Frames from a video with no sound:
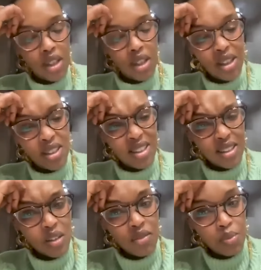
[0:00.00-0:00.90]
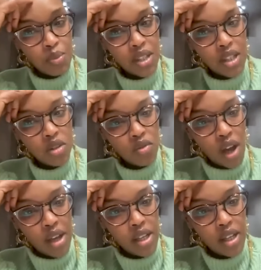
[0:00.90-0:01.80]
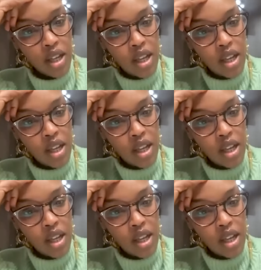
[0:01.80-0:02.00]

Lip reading: I think it was like 70% of like.